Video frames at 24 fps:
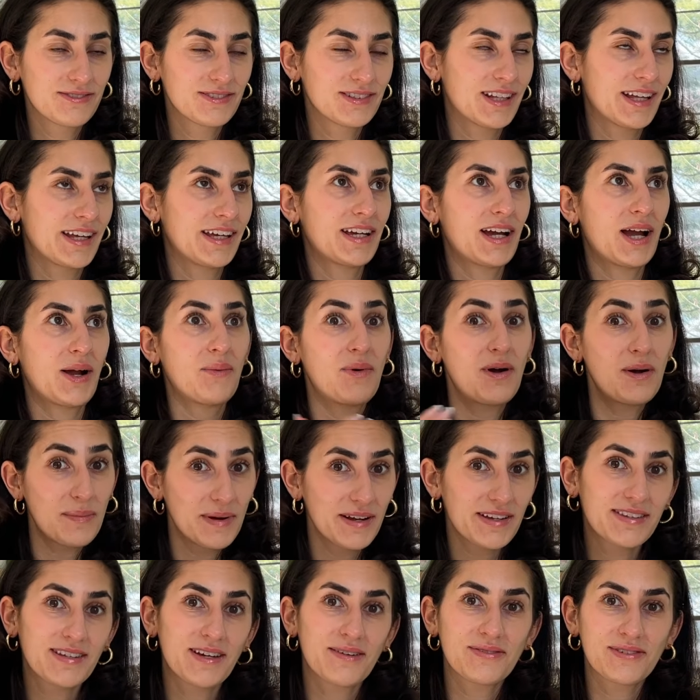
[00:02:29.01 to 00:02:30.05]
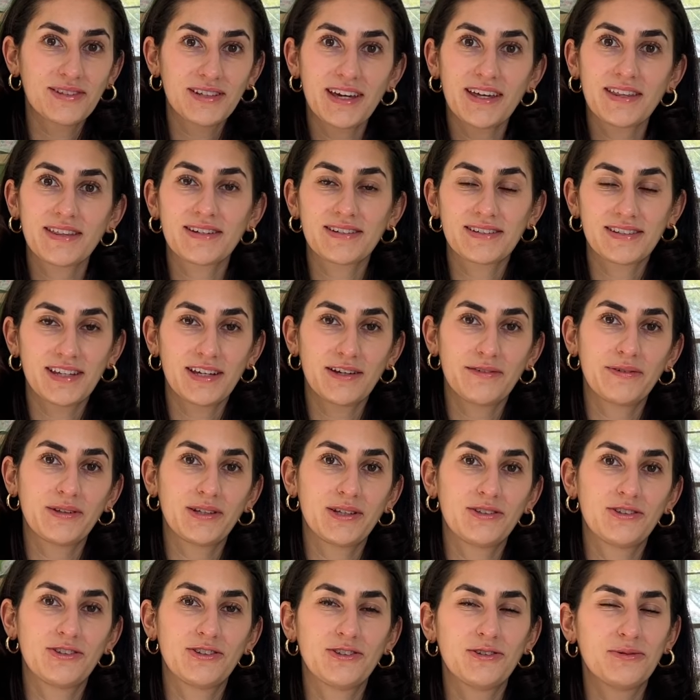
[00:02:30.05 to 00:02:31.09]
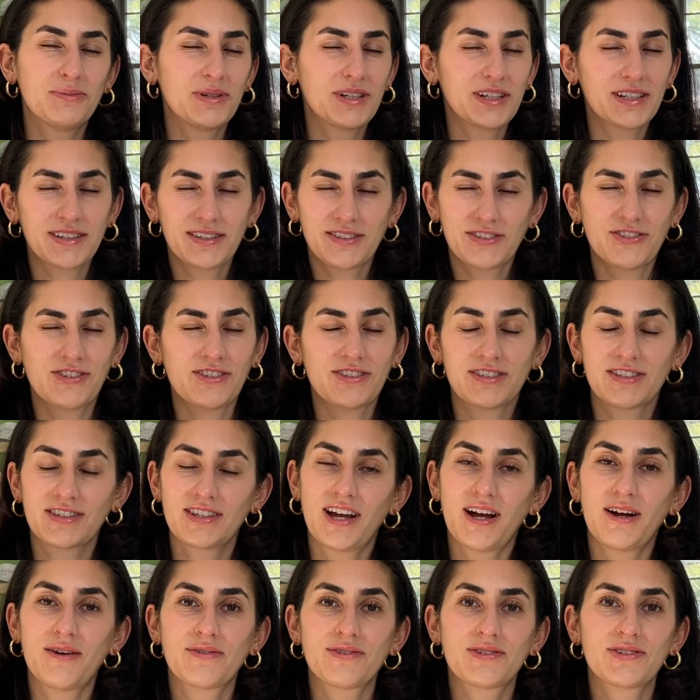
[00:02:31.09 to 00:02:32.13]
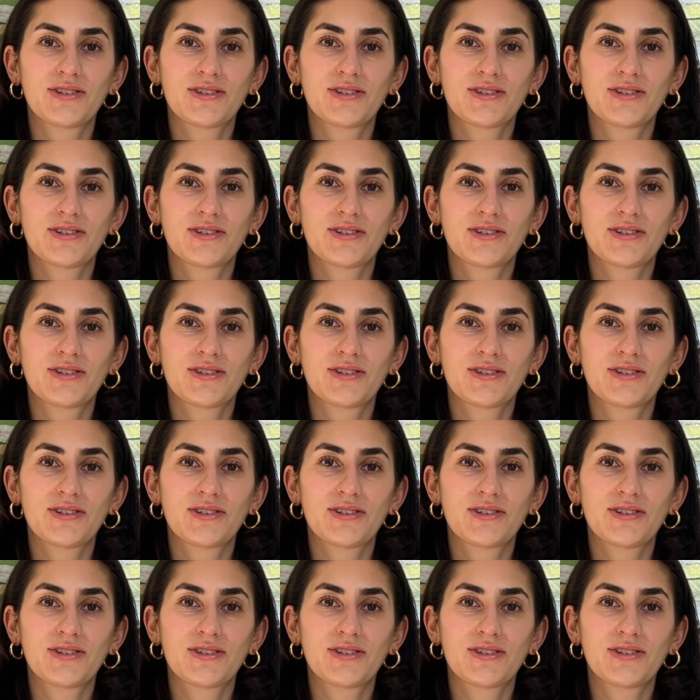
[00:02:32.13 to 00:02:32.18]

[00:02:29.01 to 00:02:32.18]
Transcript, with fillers: Like I want my stuff to get there safely too, but it's just stuff.